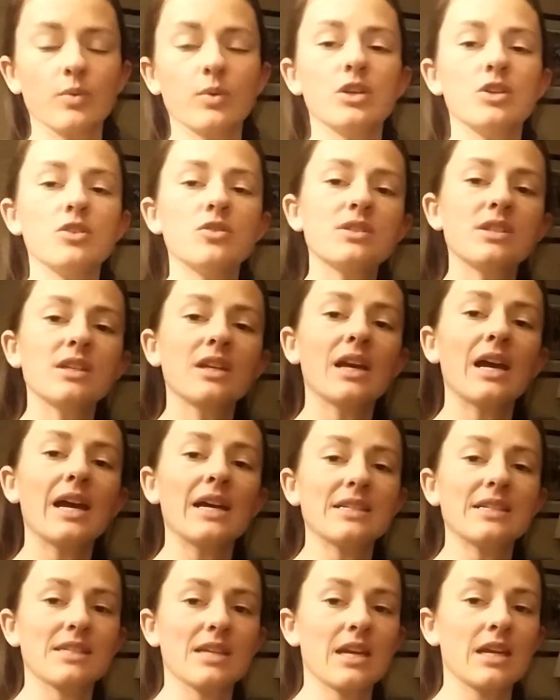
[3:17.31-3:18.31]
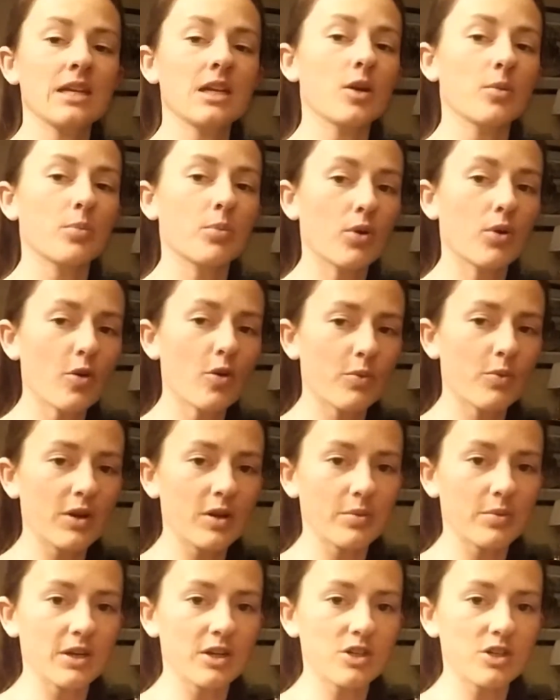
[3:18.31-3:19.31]
We're using it as an
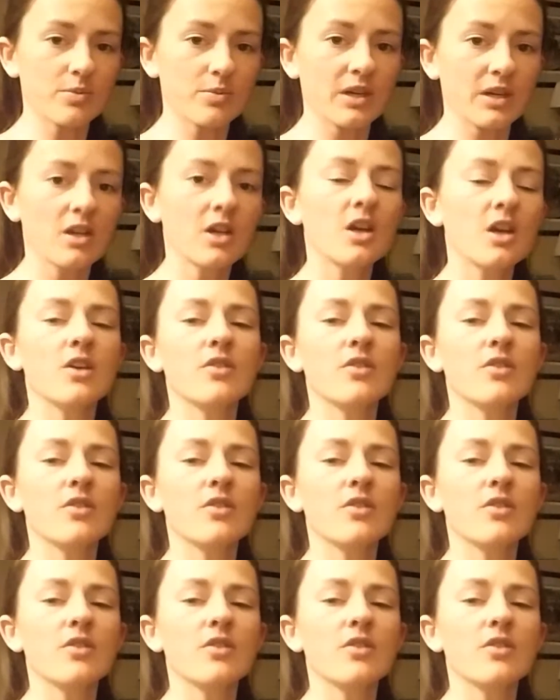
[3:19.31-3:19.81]
appropriate punishment